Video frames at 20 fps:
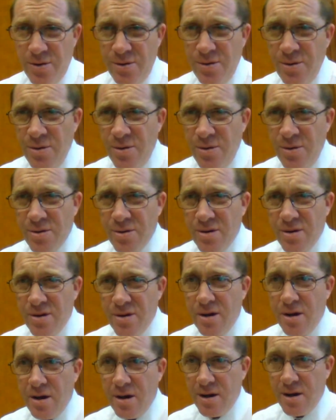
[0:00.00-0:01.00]
Who?
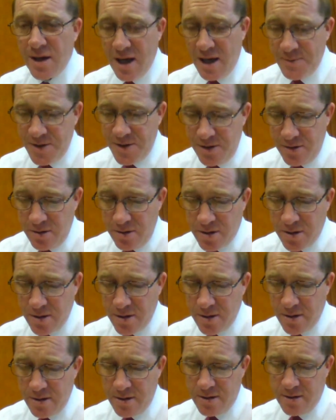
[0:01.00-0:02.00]
Captain Hook.
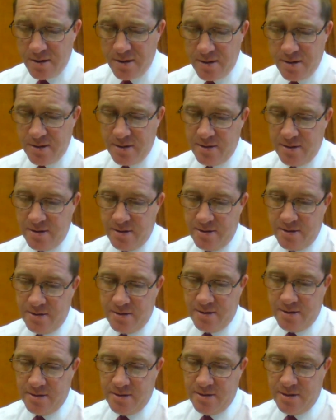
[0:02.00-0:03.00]

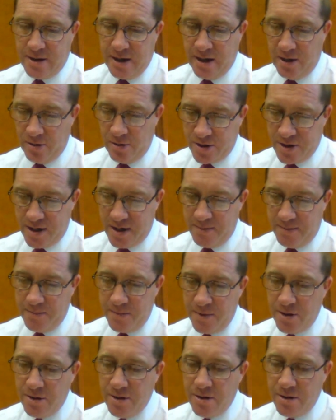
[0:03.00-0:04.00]
I looked at him.